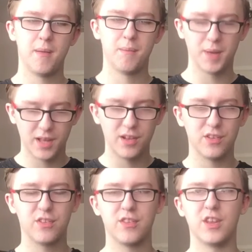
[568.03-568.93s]

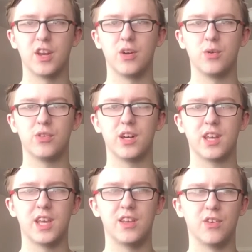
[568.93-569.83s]
Because,
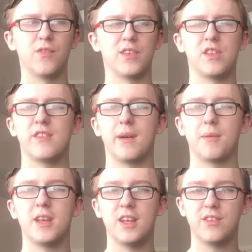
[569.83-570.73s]
Uzaki is obviously
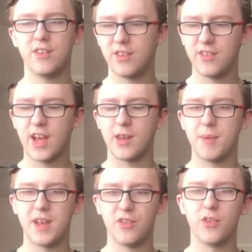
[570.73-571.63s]
Japanese since it's
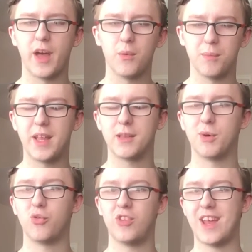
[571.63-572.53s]
anime, so that would make the
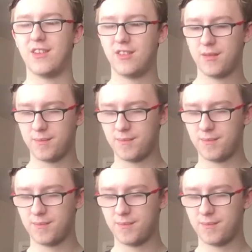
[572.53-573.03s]
most sense.